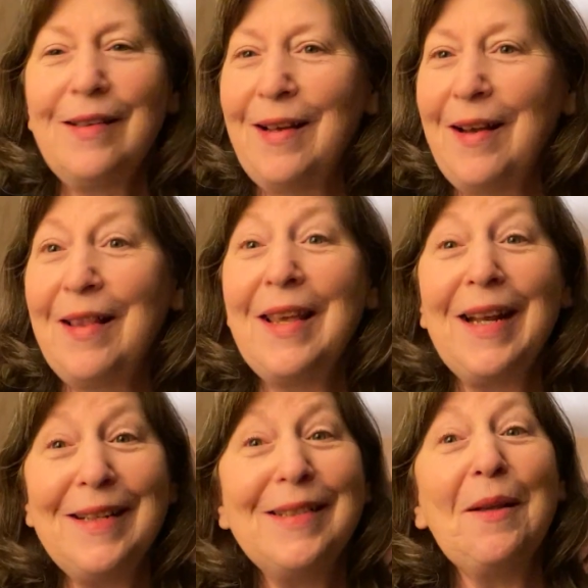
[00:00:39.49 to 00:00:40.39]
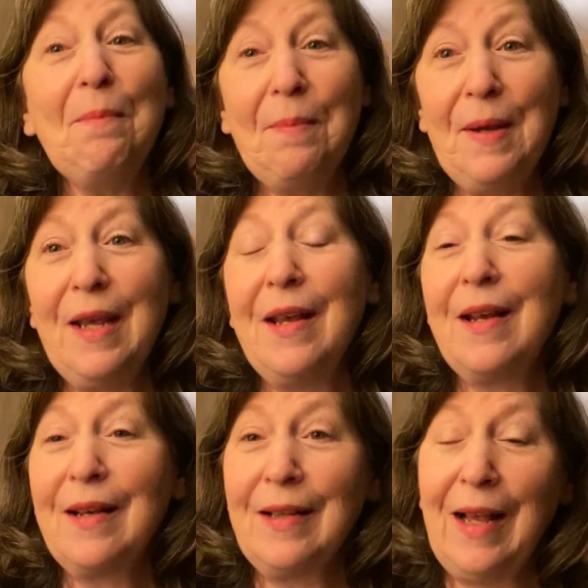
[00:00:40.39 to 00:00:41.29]
No, that is a
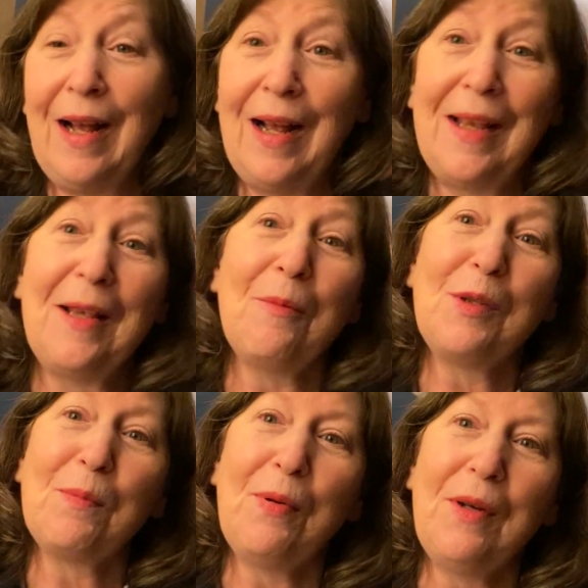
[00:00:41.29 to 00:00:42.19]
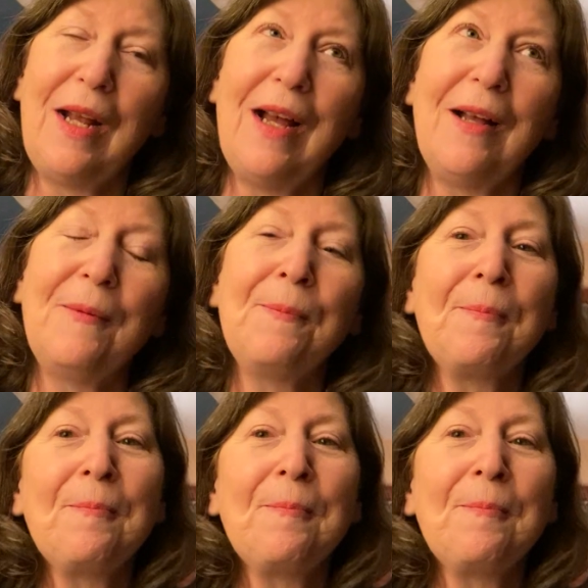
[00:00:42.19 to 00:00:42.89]
big lie that was put out